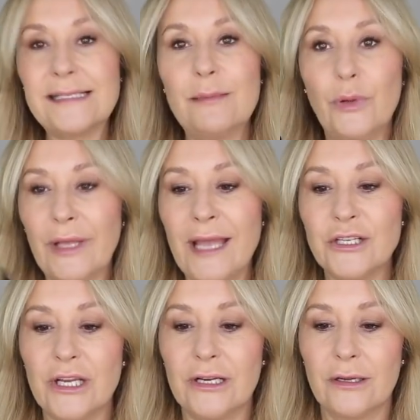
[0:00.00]
simple
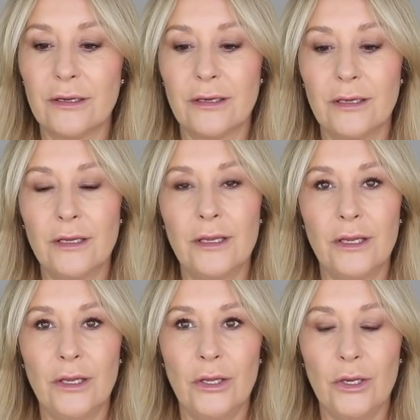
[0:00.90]
gadget,
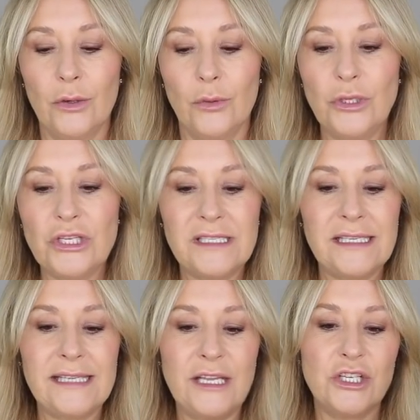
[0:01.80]
which is
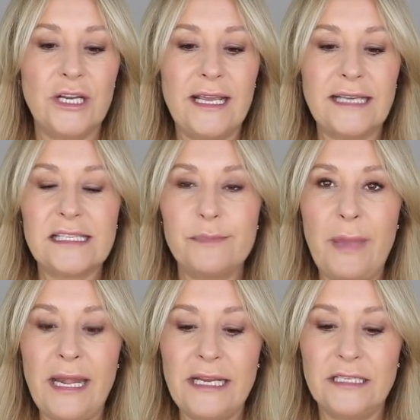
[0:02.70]
essentially a
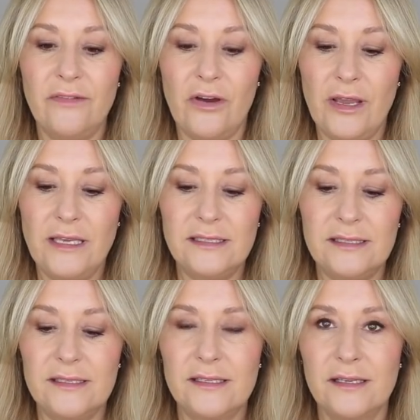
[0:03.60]
spinning
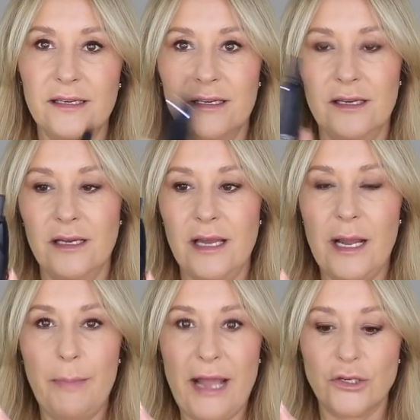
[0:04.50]
device
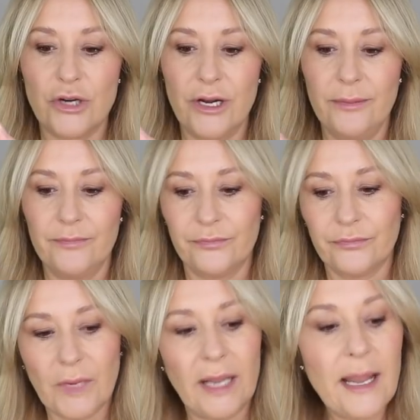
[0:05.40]
and a battery.
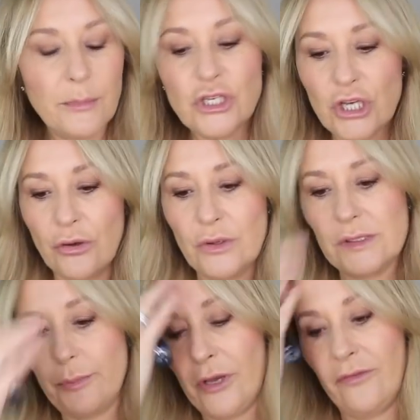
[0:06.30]
And let me show you
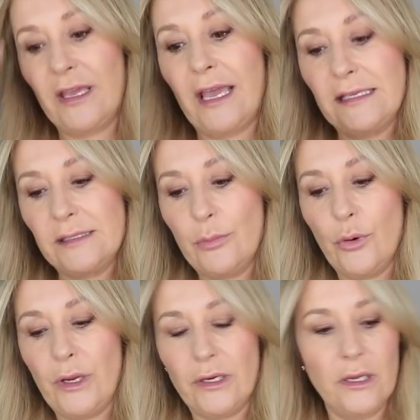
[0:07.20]
as a perfect case in
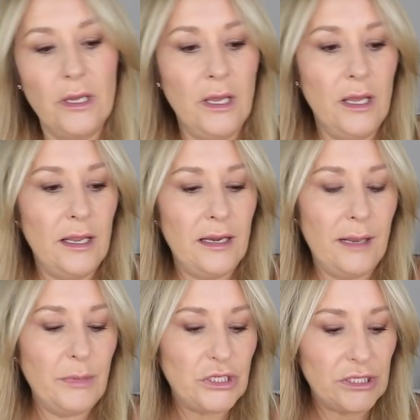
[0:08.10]
point.
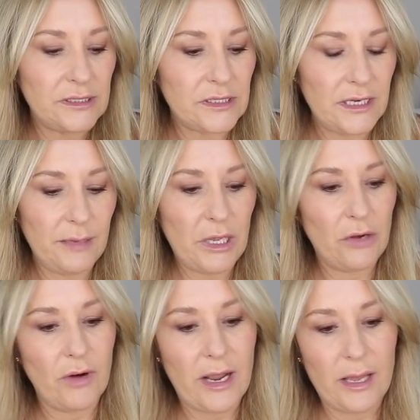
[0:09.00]
Let me
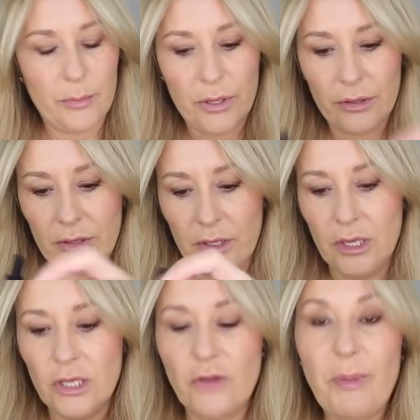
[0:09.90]
grab.
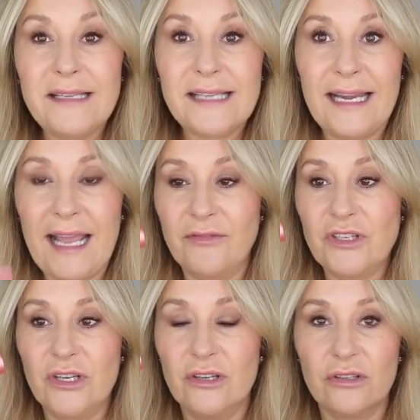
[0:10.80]
You basically have
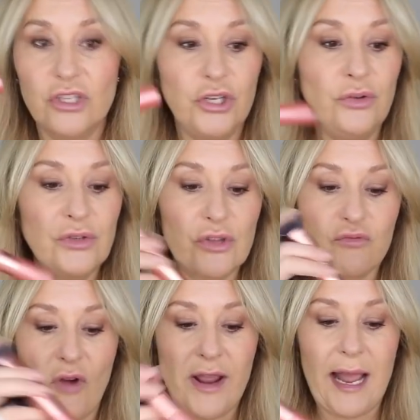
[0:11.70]
to choose the
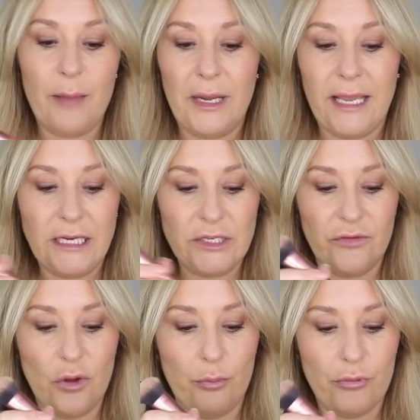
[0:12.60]
right applicator
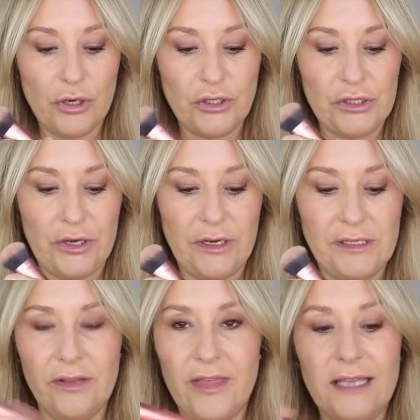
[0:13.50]
for your brush
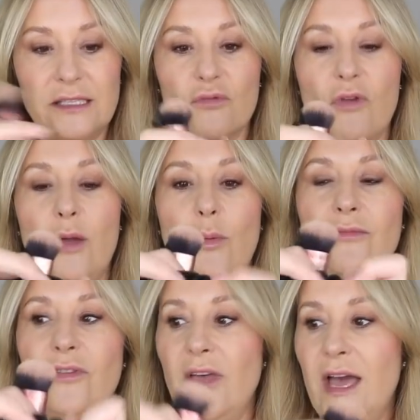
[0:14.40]
size. So that's the right
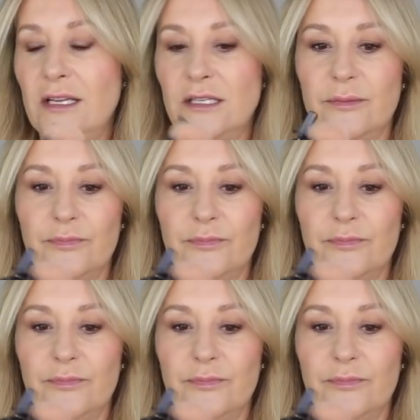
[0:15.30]
one for that.